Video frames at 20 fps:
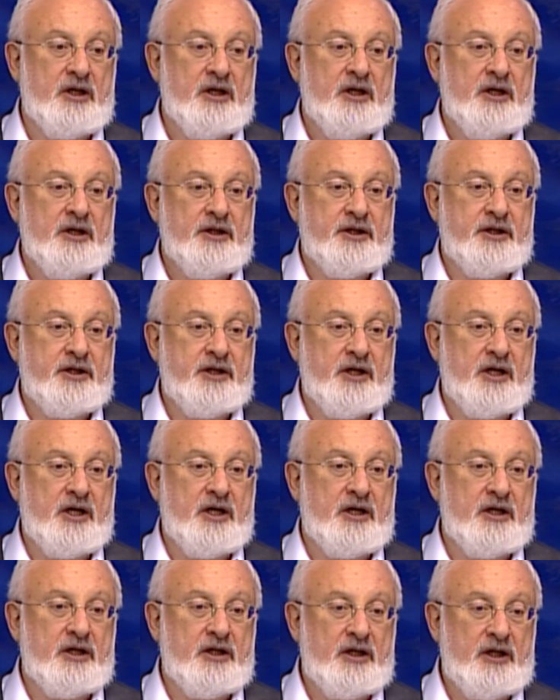he's
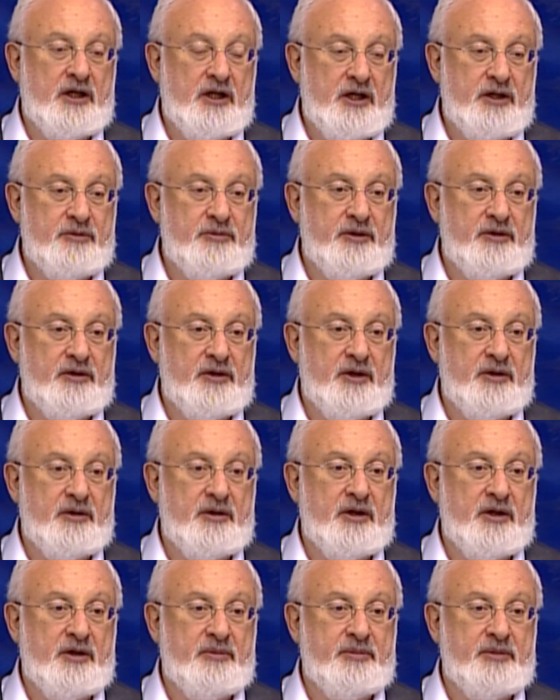both being
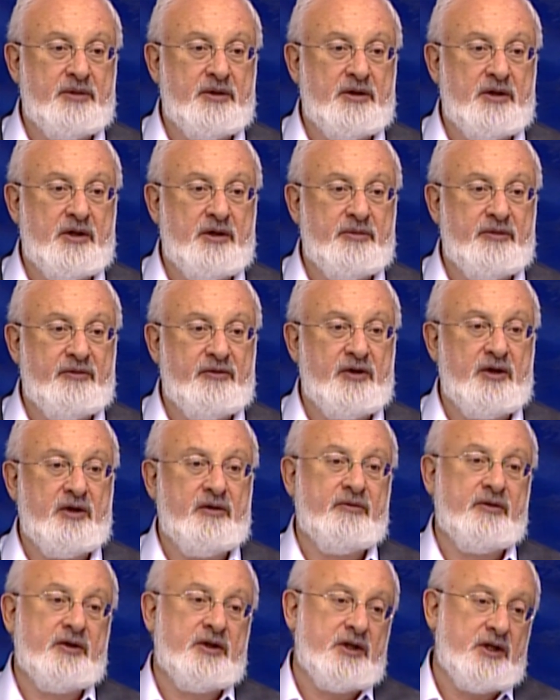pushed
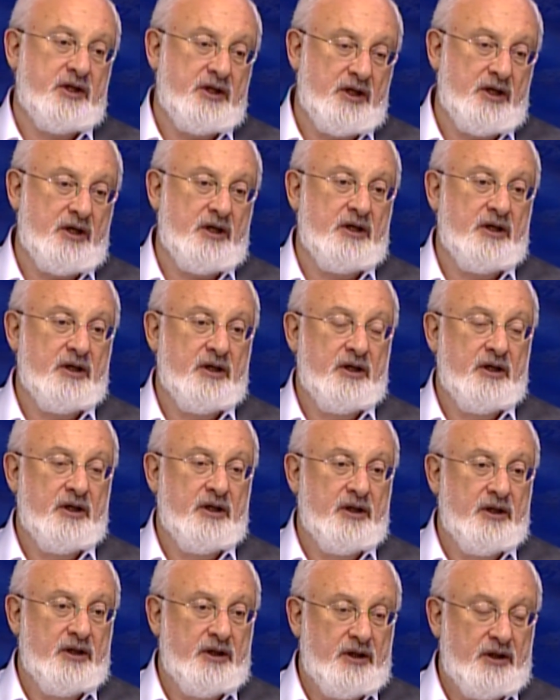
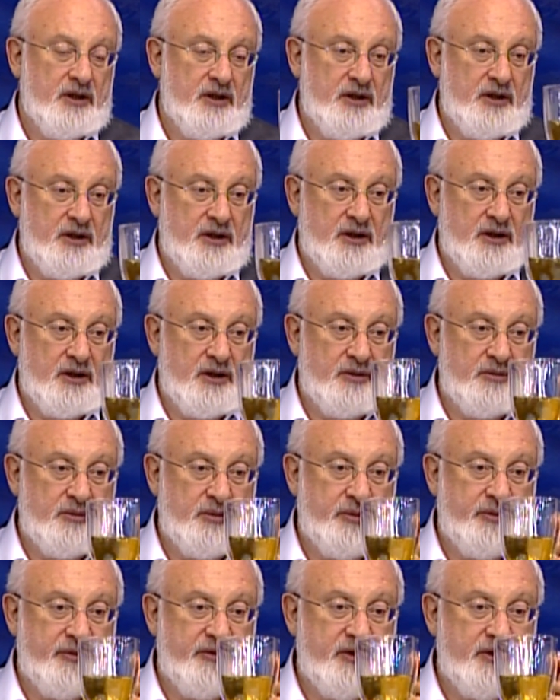inwards and
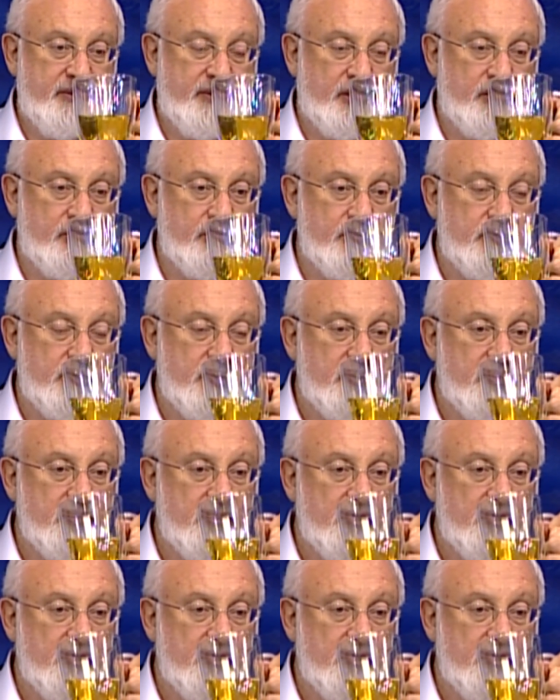also he's being